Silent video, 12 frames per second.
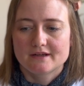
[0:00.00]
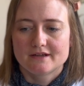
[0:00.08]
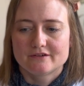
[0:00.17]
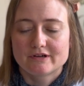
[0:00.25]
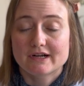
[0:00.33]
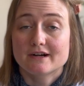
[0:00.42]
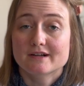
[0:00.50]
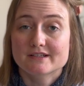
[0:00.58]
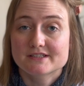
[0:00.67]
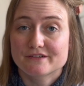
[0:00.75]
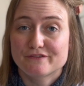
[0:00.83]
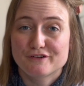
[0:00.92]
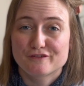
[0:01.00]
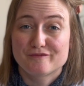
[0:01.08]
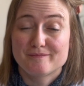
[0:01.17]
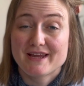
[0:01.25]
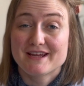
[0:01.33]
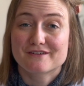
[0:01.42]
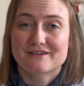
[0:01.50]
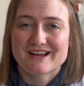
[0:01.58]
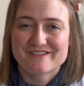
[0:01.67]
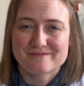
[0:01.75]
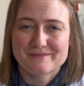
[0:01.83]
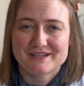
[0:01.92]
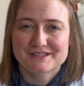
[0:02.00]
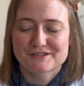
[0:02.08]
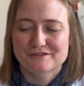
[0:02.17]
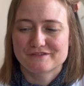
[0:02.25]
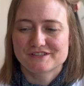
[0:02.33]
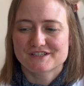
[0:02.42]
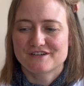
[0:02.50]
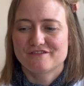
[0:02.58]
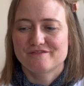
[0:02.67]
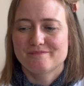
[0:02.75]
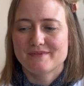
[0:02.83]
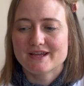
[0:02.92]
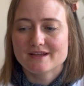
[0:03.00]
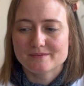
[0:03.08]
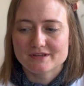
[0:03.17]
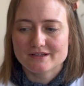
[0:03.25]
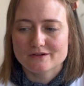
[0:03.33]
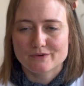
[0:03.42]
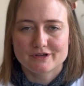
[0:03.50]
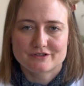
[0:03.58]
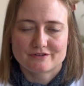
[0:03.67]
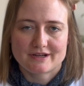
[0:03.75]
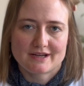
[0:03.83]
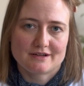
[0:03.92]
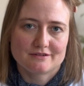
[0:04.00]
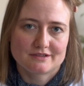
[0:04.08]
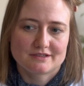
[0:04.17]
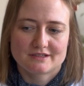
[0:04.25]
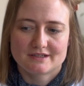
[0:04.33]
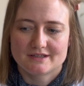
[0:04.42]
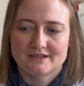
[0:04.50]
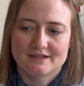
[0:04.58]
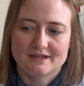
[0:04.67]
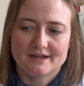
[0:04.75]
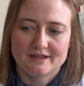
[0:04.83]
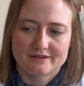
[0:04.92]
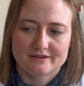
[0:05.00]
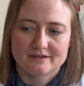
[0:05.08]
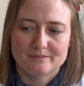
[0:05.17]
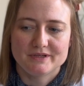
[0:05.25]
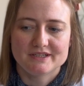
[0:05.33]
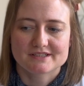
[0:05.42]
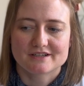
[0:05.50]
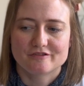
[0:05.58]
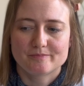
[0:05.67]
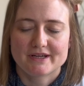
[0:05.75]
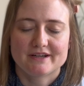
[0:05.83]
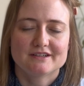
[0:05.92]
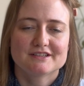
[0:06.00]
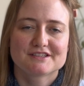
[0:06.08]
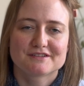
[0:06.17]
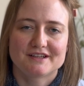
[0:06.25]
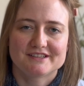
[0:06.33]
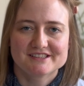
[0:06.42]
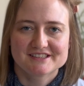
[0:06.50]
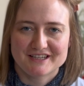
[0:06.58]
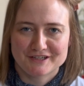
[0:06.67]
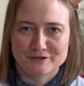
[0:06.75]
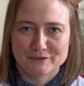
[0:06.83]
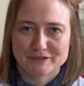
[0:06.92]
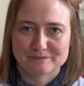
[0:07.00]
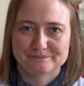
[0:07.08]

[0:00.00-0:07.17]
Regardless if you've made or haven't made a Sophie scarf, maybe you want to try out other mini scarf patterns, so let's get going.